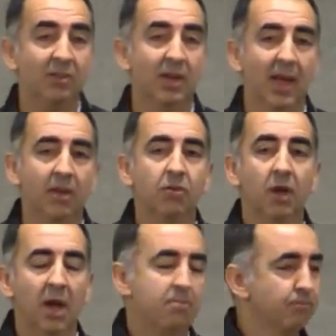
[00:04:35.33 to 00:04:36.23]
age,
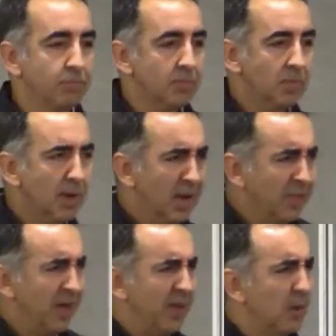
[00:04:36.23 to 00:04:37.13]
I
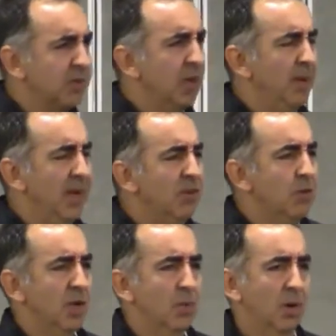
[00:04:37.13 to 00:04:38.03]
thought that wasn't going to be an
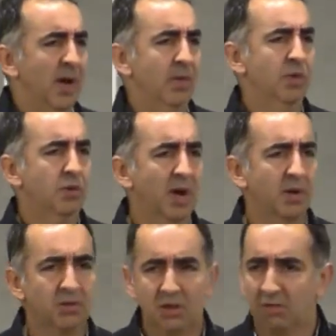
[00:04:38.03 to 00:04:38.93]
issue anymore, right? We're trying
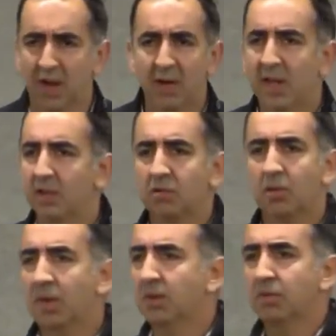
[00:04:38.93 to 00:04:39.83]
to achieve variance.
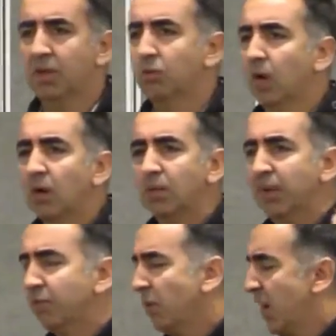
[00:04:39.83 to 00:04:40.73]
Creativity is welcome
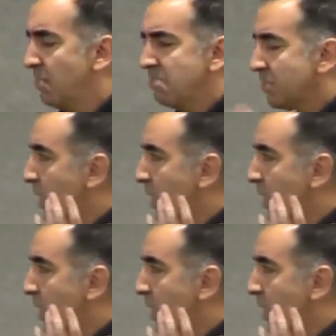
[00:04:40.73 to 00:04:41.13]
everywhere.